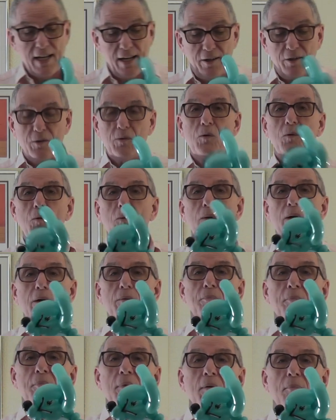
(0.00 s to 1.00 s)
our little
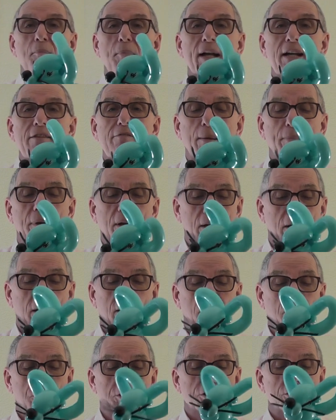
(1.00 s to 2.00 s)
um, bunny rabbit.
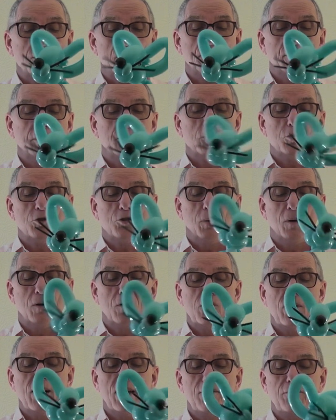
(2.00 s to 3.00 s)
I'll just give a little
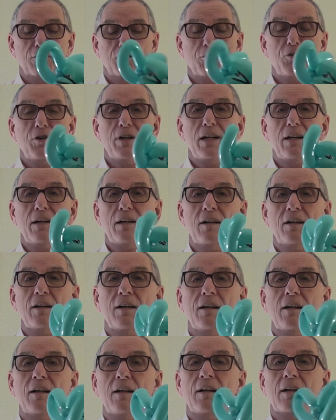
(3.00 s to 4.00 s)
twirl round for
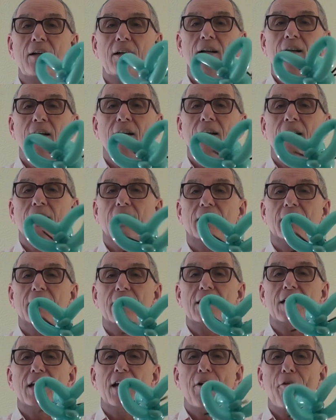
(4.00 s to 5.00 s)

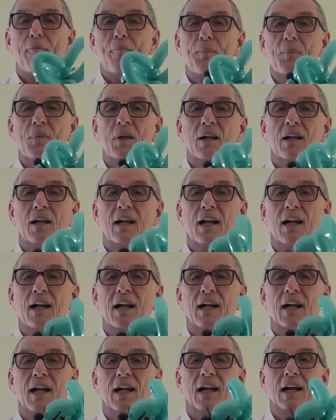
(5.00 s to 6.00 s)
you. There you go.
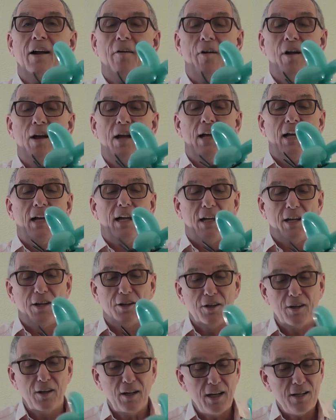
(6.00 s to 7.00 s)
And
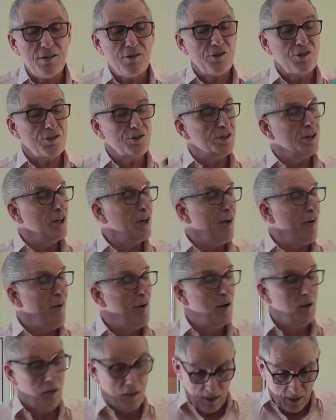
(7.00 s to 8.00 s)
uh, let's just uh,
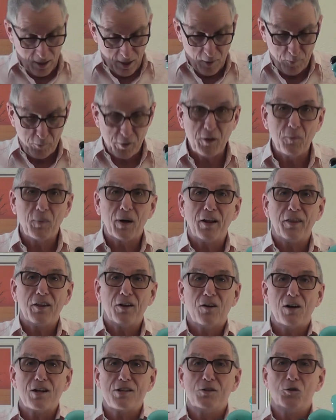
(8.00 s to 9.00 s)
bring one of
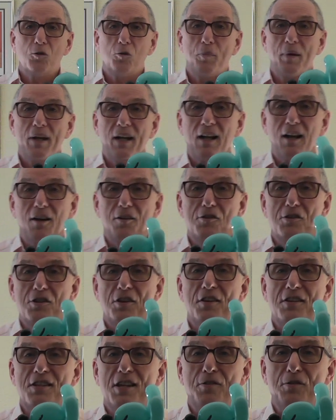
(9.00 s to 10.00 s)
the eyes a little bit closer.
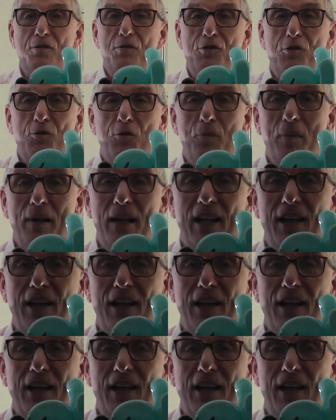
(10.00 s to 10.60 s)
There's only zooming